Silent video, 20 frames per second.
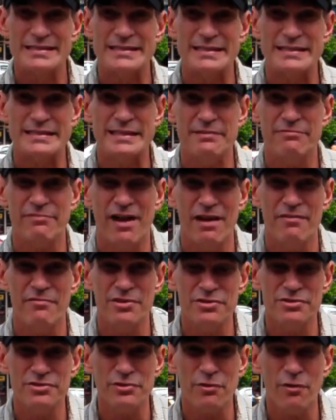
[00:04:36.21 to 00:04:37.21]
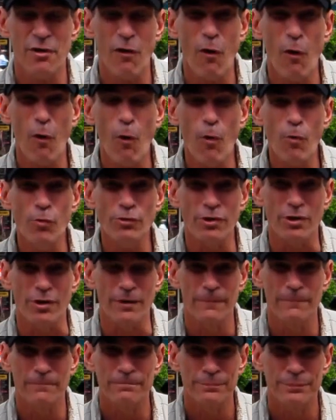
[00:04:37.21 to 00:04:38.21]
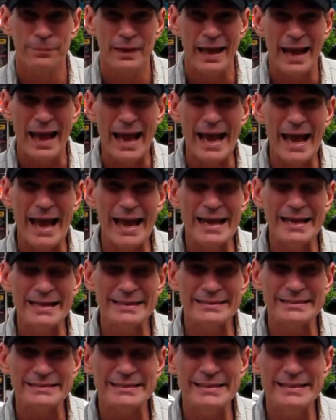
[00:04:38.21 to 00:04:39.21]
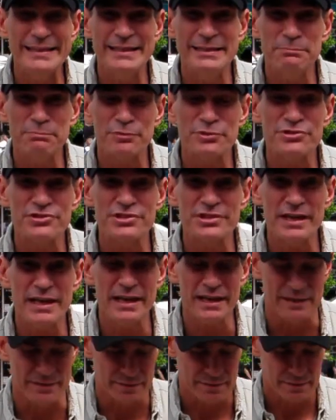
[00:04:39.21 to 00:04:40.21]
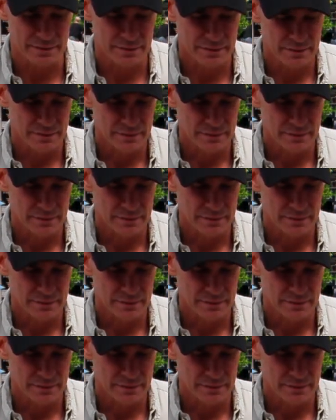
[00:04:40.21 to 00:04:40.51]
sixty-five years or older, eighteen percent